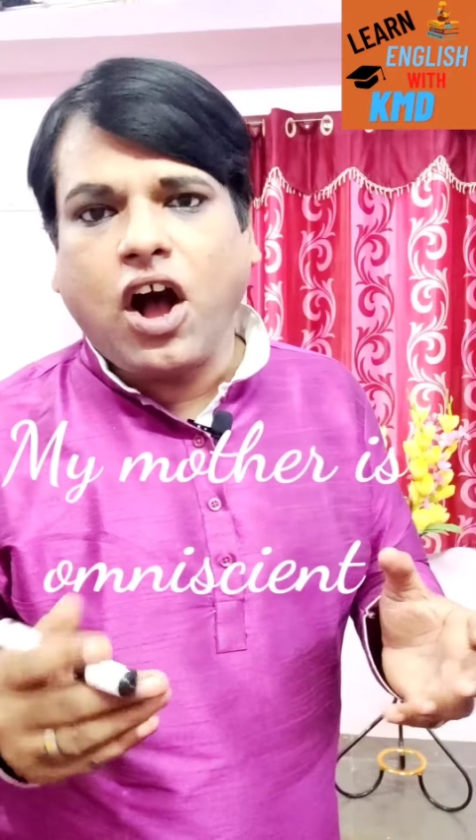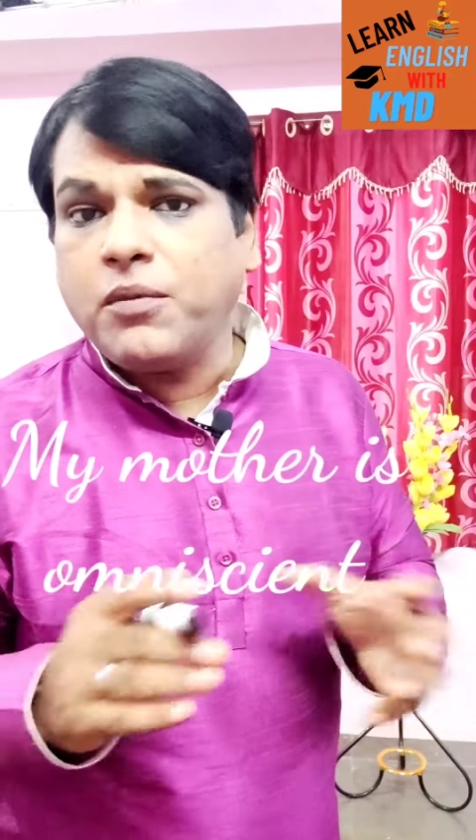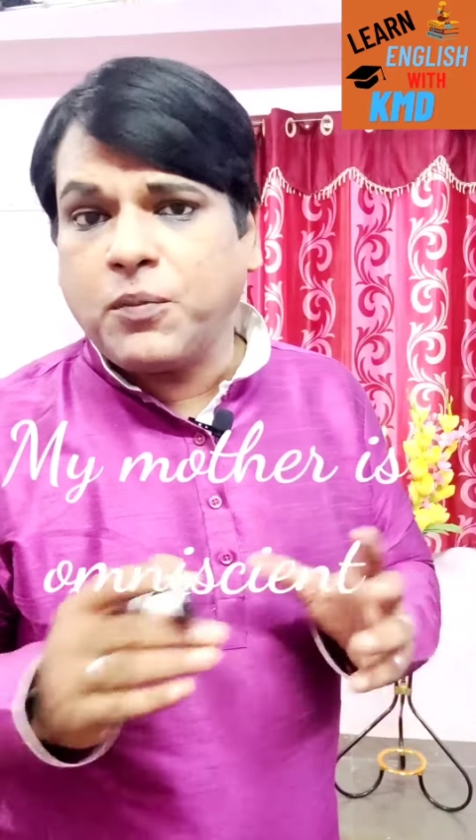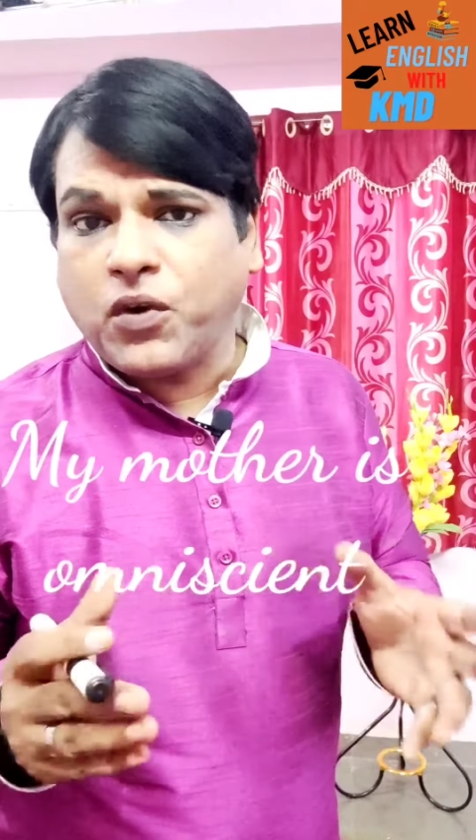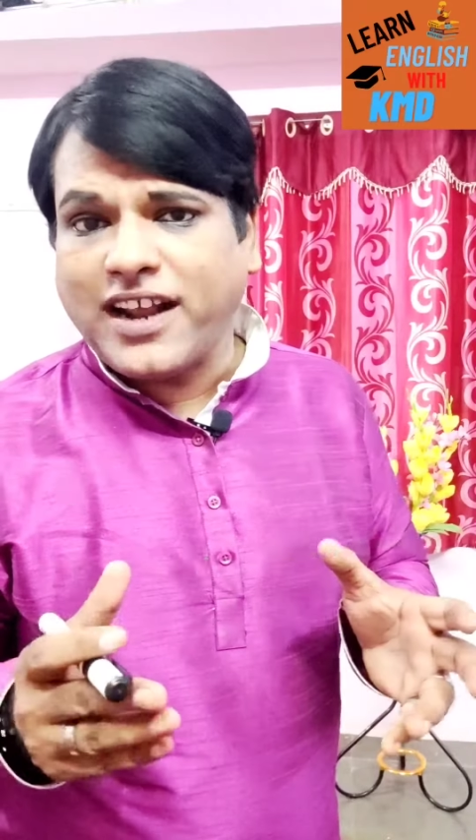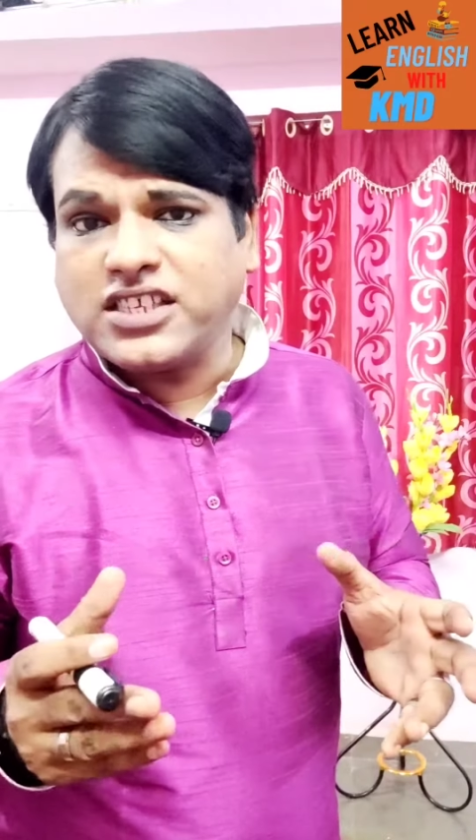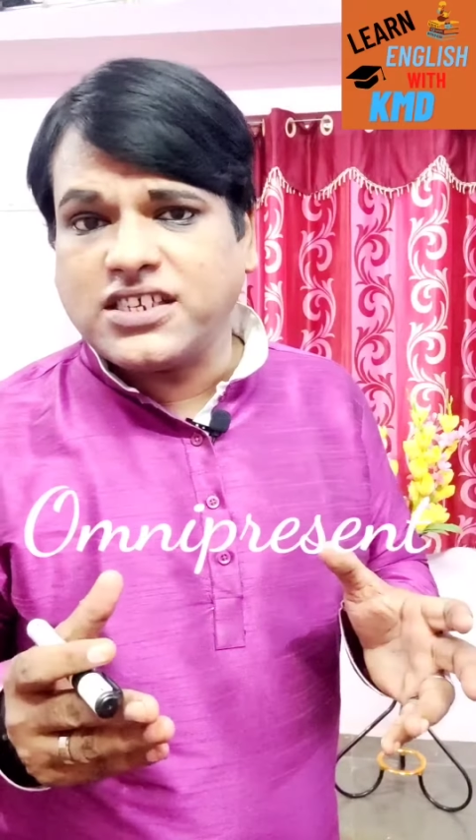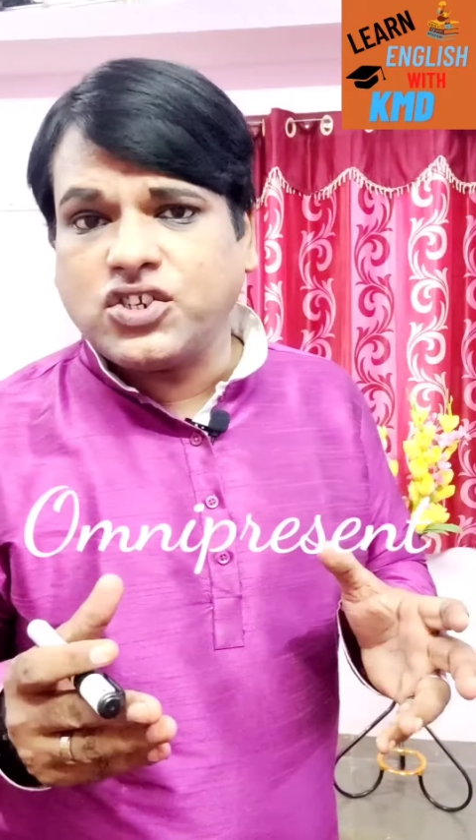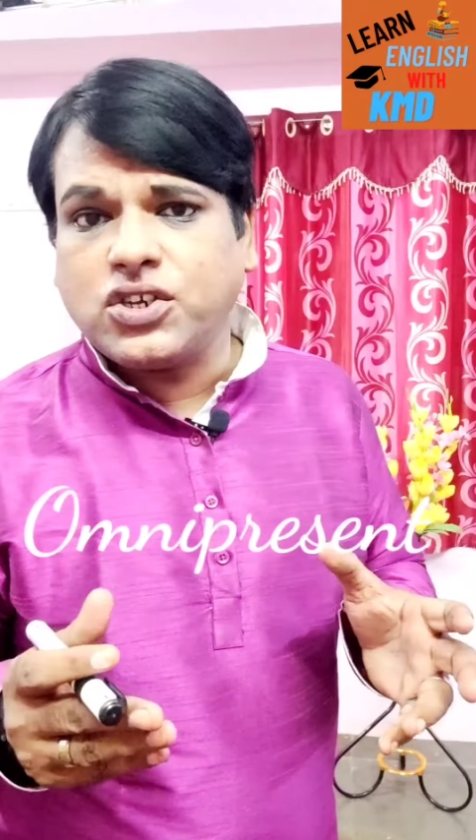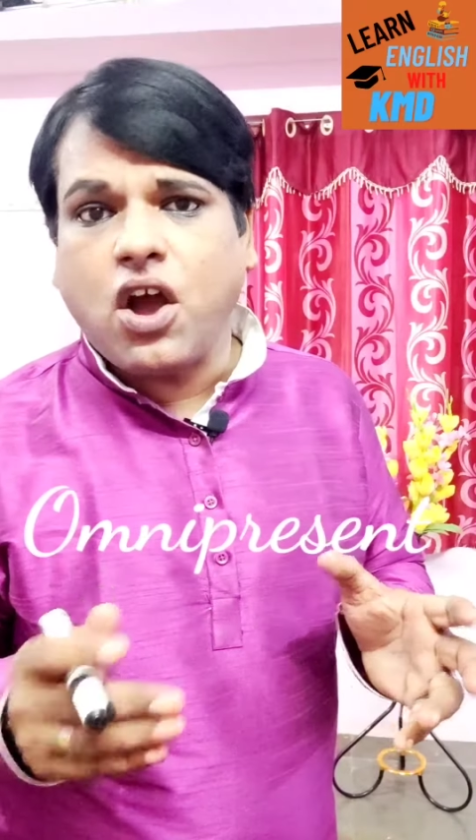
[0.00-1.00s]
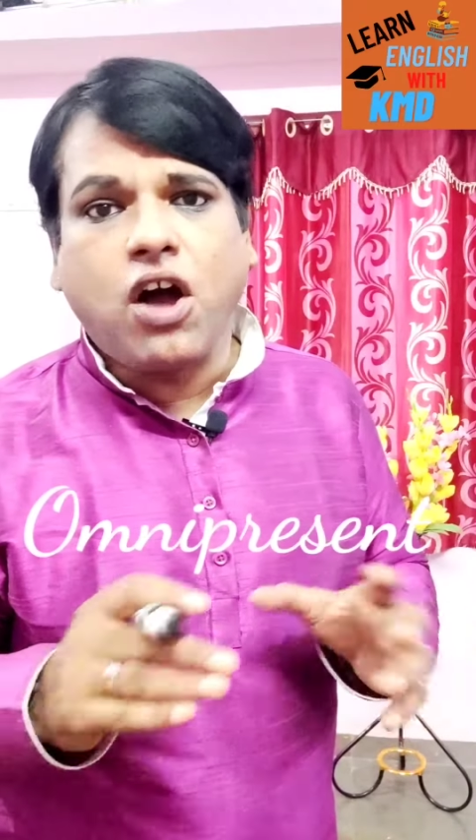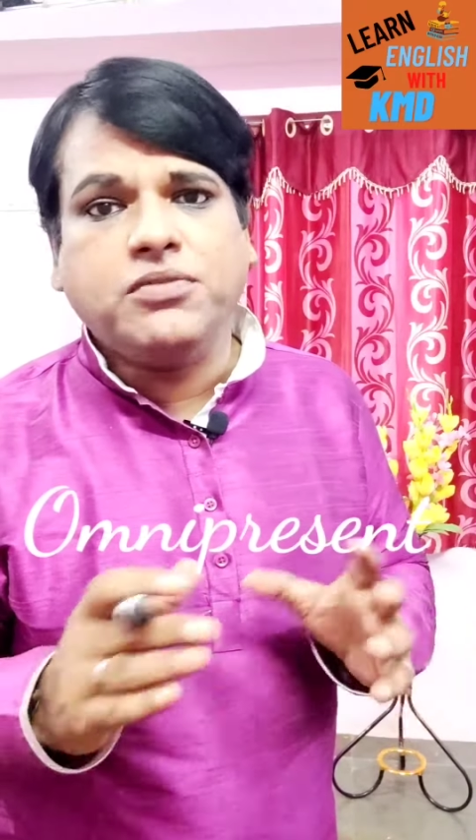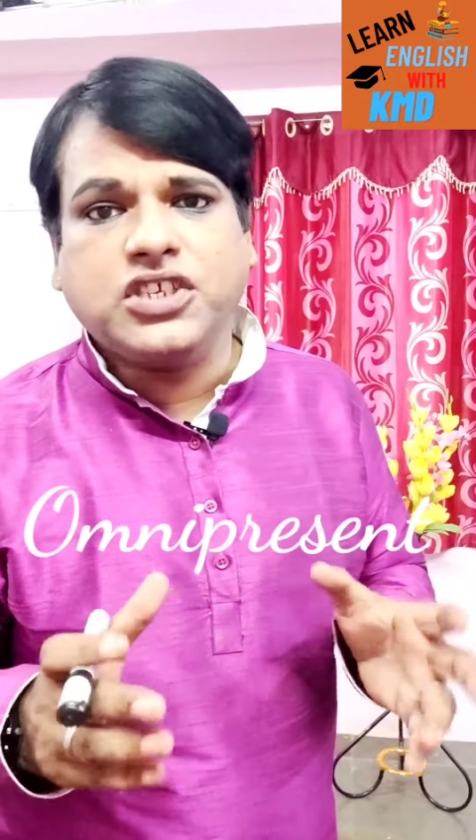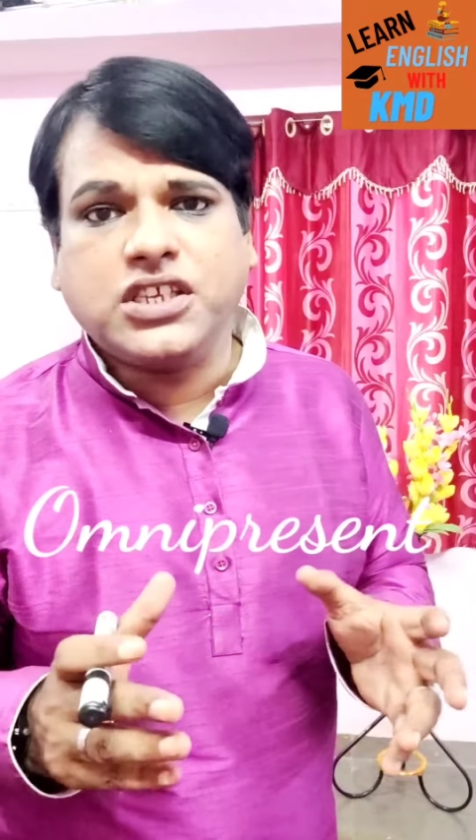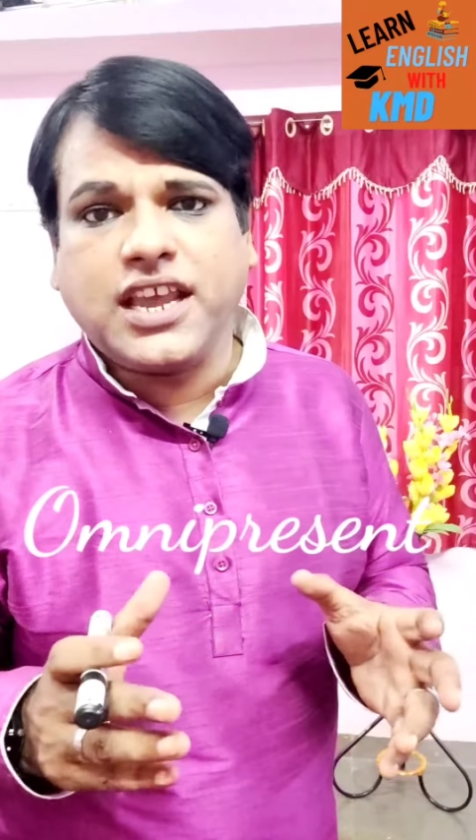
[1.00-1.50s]
Omnipresent,
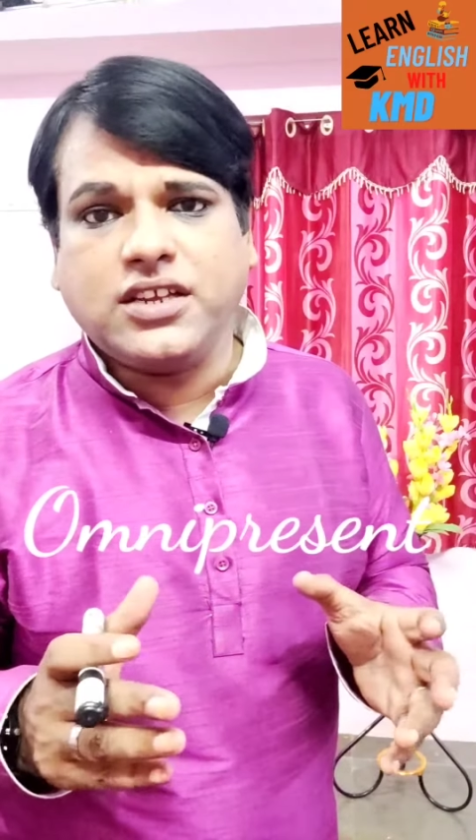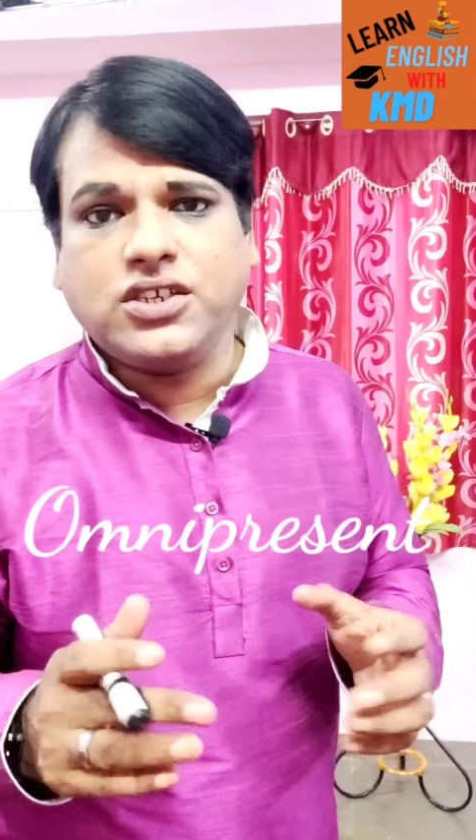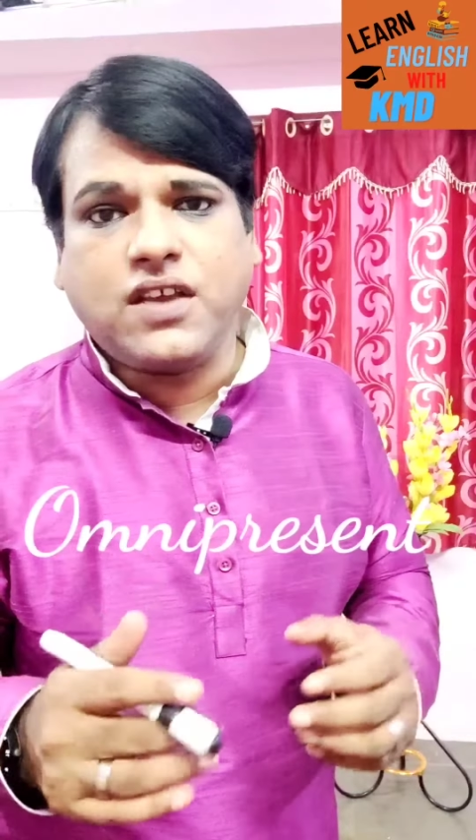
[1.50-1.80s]
omniscient.